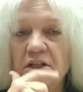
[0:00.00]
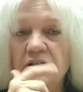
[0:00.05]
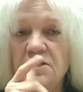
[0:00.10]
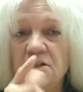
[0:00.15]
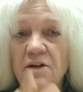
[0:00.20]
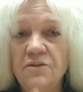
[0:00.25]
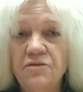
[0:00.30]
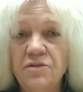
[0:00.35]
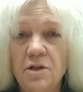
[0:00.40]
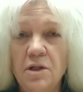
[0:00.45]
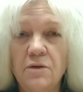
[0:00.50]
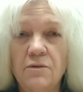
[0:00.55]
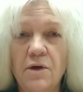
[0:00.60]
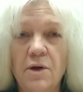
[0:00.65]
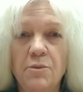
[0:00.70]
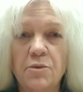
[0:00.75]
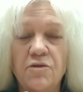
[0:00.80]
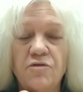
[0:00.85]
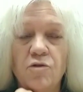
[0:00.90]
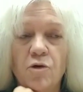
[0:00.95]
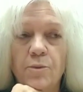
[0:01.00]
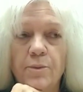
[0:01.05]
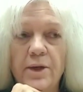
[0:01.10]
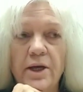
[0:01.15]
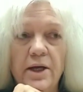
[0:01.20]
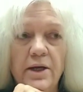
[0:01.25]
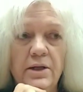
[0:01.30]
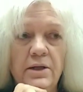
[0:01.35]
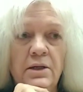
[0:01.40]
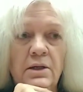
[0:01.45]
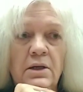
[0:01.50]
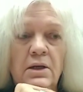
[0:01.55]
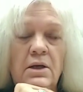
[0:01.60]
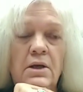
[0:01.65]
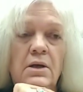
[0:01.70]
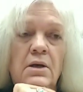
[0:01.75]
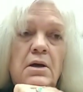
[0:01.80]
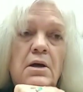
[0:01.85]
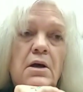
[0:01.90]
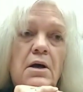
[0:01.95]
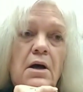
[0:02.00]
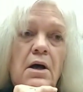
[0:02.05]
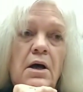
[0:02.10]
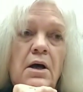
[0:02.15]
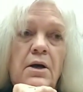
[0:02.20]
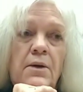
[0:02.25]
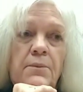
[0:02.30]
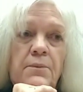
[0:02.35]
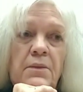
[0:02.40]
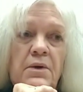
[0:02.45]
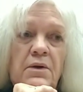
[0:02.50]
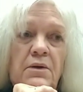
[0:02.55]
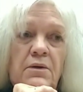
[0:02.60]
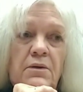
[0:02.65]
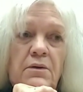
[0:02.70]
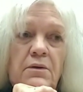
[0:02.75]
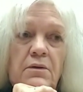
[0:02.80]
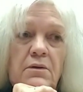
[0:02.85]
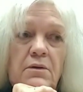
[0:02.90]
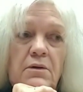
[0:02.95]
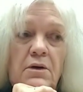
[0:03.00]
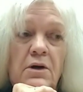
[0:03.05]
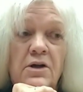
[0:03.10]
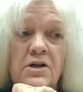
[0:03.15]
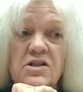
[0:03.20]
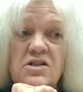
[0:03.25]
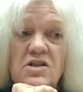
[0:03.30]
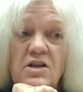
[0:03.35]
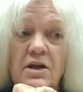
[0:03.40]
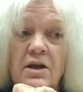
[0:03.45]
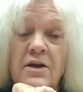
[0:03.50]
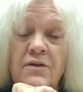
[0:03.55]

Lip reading: Definitely right before bed. Honestly,